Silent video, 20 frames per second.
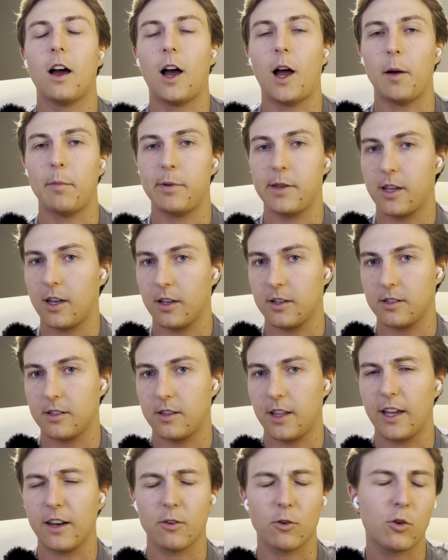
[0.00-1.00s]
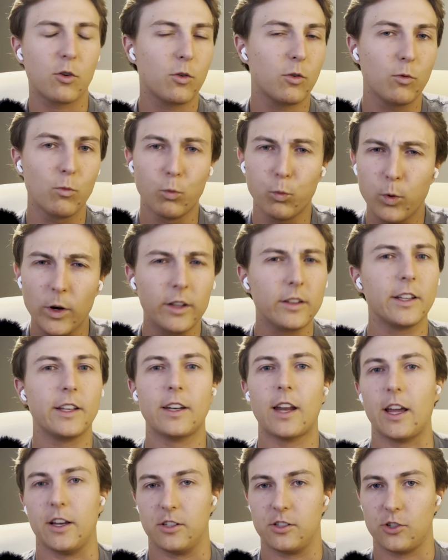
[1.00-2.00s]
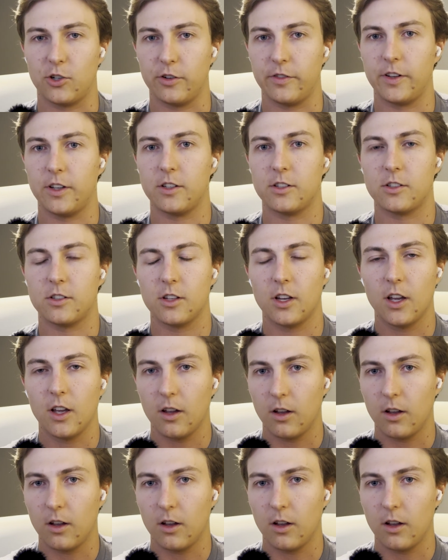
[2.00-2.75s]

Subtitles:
because they had really nice service,